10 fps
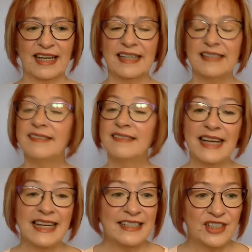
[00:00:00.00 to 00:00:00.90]
and
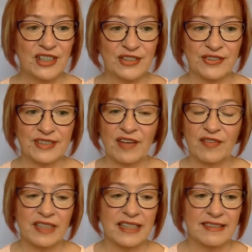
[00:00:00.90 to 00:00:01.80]
say to yourself
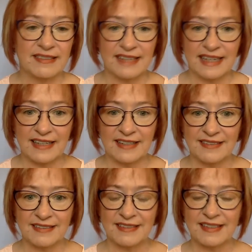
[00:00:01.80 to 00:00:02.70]
these
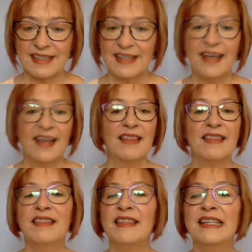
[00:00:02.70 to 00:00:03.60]
things.
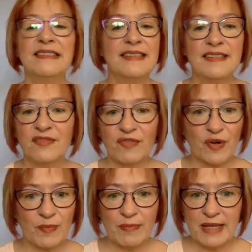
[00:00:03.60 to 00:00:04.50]
This is
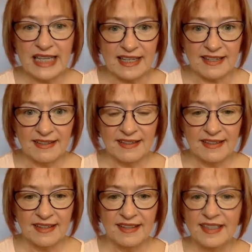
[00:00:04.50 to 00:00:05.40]
for me.
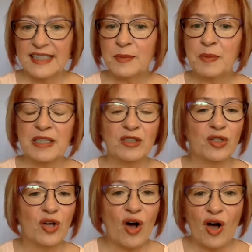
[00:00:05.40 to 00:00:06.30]
This
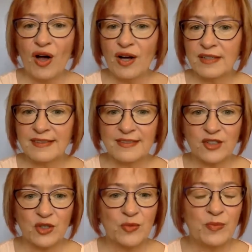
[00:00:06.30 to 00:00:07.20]
belongs
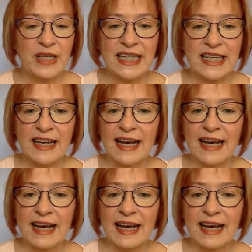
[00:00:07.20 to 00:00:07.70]
to me